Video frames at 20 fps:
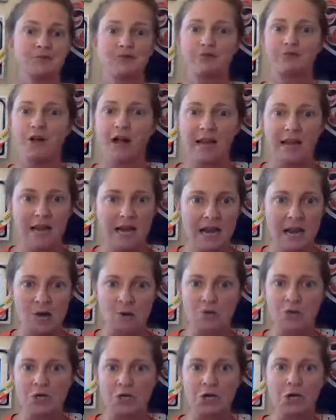Friday night,
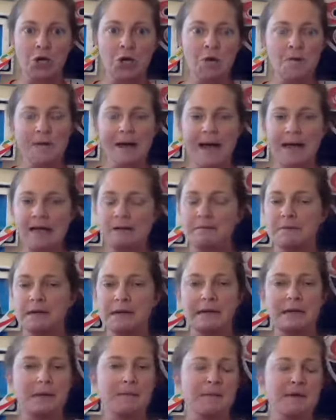we're going to go to packet
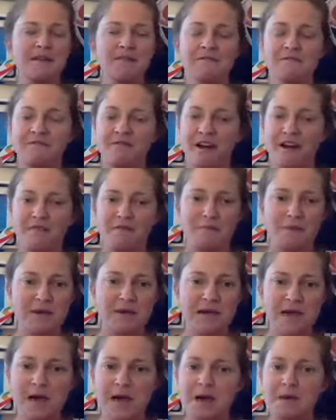pickup at 5
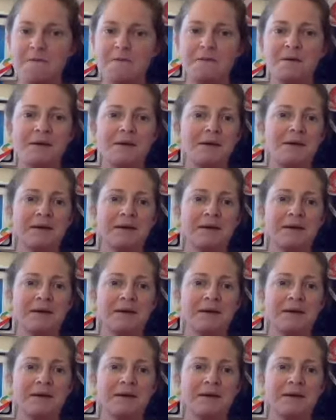p.m.